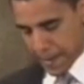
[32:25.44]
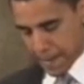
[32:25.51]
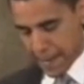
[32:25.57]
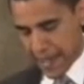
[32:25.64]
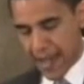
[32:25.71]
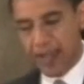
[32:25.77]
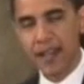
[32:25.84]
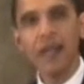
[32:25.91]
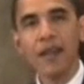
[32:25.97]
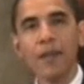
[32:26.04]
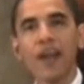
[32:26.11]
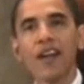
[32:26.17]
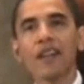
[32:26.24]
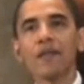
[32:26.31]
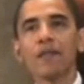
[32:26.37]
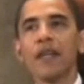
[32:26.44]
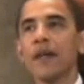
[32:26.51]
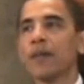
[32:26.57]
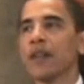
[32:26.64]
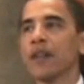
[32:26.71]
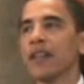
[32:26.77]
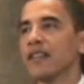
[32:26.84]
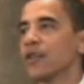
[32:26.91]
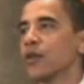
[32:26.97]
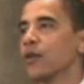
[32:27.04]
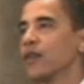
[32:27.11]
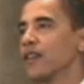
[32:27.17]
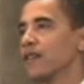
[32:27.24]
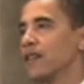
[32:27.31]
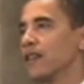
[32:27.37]
And the American people
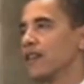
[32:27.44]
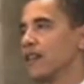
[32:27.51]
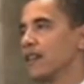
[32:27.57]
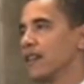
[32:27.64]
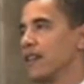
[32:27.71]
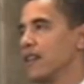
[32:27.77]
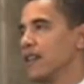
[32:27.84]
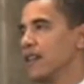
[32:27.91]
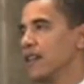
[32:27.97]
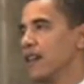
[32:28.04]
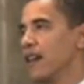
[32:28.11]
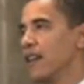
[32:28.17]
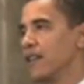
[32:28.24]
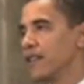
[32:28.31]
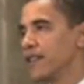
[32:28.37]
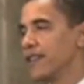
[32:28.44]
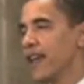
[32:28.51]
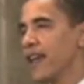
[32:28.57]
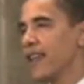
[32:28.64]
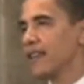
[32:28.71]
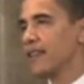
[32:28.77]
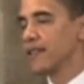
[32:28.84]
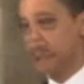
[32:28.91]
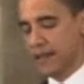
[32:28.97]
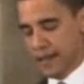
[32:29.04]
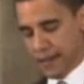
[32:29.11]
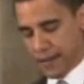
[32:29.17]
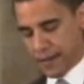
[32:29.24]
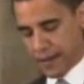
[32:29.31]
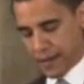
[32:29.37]
intuitively understand this,
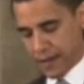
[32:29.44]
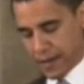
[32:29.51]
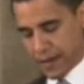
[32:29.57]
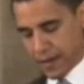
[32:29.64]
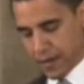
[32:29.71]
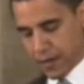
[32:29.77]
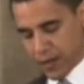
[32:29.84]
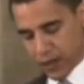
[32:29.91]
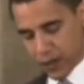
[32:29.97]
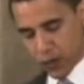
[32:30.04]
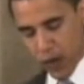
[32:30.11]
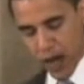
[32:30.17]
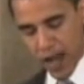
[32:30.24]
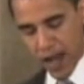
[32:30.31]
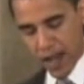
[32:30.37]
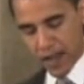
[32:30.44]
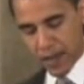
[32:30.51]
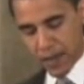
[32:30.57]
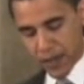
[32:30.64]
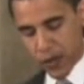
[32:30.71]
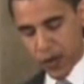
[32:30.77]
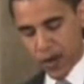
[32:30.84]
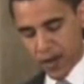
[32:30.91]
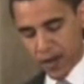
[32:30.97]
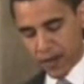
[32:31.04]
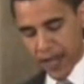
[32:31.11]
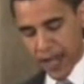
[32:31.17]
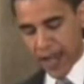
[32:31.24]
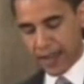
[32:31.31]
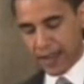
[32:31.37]
which is why the majority
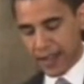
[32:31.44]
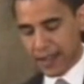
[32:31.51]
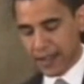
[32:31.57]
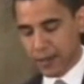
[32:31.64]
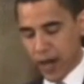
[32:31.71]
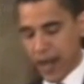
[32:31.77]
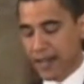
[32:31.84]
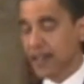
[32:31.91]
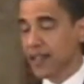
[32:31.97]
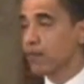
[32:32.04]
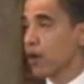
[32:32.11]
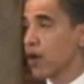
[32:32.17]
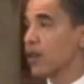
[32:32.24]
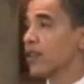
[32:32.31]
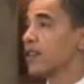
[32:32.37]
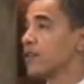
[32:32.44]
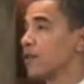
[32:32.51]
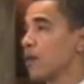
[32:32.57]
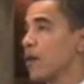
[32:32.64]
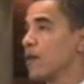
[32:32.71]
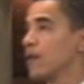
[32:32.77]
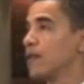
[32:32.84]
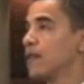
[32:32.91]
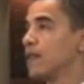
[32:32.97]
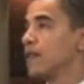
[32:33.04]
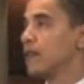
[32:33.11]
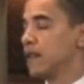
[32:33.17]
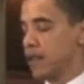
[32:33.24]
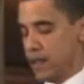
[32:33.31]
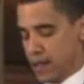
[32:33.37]
of Catholics practice birth control,
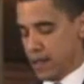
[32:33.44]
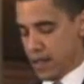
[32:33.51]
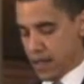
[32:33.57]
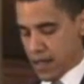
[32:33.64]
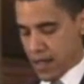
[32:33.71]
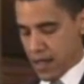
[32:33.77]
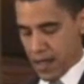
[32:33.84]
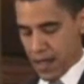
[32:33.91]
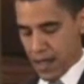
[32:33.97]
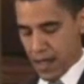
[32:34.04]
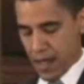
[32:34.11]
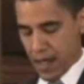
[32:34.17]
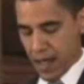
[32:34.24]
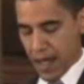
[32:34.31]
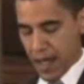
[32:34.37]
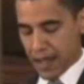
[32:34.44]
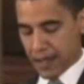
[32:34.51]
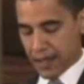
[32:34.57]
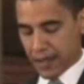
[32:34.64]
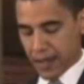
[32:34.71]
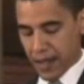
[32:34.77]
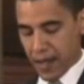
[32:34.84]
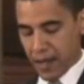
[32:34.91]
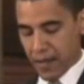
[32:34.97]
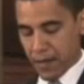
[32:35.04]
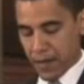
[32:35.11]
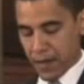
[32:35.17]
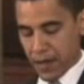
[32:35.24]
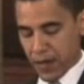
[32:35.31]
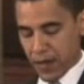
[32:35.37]
and some
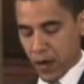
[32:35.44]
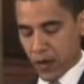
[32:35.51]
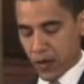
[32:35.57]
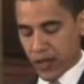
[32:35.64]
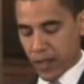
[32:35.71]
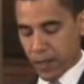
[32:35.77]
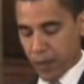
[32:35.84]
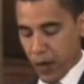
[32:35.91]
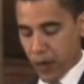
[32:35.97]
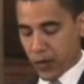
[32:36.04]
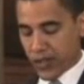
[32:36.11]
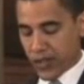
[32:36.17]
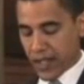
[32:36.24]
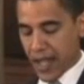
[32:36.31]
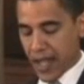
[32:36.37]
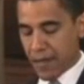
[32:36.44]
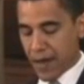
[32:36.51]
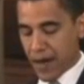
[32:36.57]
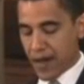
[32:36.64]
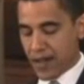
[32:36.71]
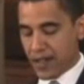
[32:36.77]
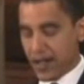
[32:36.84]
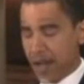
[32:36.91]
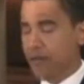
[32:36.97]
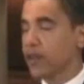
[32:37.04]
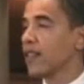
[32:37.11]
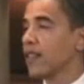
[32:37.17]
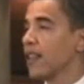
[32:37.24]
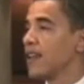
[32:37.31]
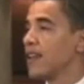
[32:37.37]
of those opposed to gay marriage
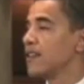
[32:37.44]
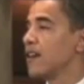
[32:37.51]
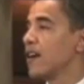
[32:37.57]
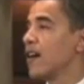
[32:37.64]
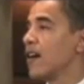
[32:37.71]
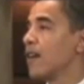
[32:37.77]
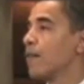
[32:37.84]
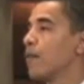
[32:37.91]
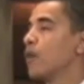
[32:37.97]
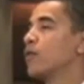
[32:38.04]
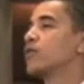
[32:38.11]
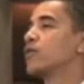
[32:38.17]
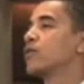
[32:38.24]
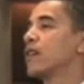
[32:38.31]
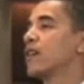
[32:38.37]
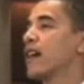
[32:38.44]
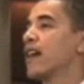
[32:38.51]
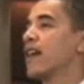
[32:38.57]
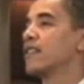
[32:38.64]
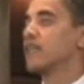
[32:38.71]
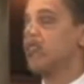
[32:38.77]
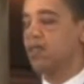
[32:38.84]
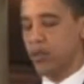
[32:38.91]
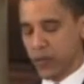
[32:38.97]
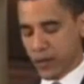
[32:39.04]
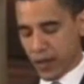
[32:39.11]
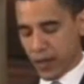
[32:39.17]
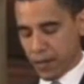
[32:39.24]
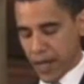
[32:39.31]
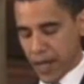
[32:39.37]
nevertheless are opposed to a
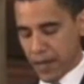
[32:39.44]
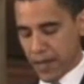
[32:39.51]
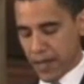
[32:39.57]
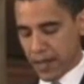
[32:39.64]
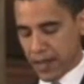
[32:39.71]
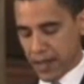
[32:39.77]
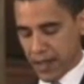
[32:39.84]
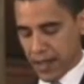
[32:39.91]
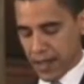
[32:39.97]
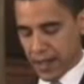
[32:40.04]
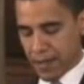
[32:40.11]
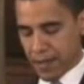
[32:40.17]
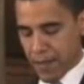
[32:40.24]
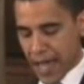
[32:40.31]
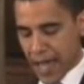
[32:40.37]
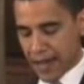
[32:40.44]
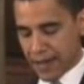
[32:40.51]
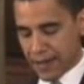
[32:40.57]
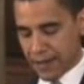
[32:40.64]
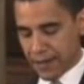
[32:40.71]
constitutional amendment to ban it.